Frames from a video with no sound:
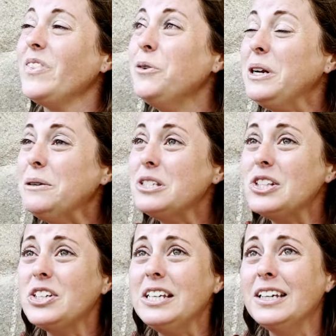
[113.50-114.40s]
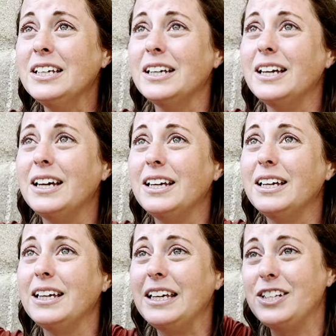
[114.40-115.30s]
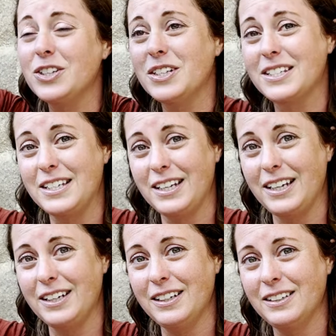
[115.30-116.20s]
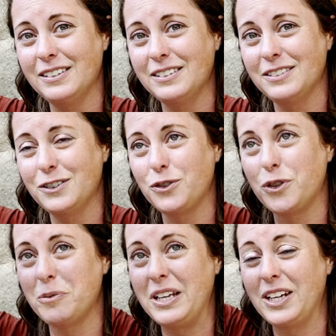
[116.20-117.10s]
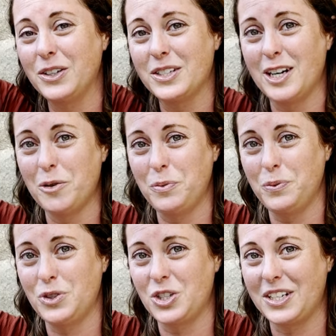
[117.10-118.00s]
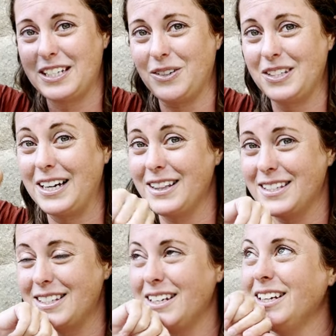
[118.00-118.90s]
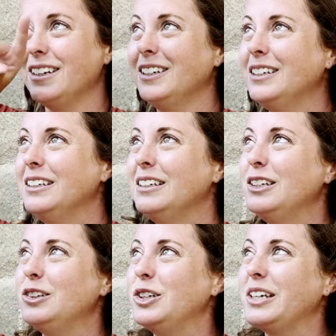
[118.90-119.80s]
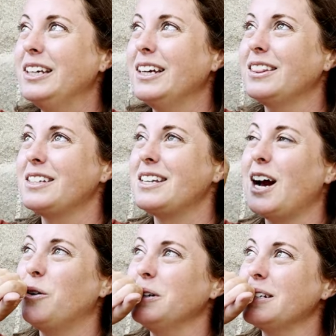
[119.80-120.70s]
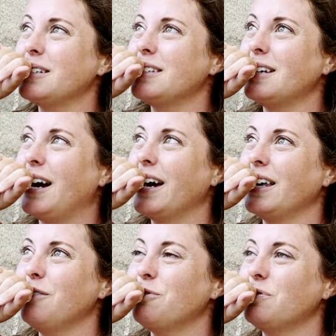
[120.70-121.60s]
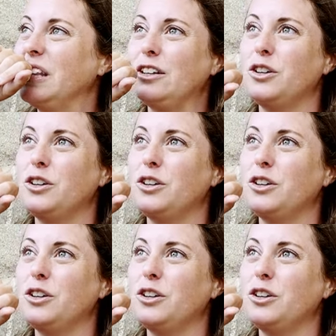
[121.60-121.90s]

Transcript: when I was looking into the city from the hilltop just outside the city, looking at the towers, they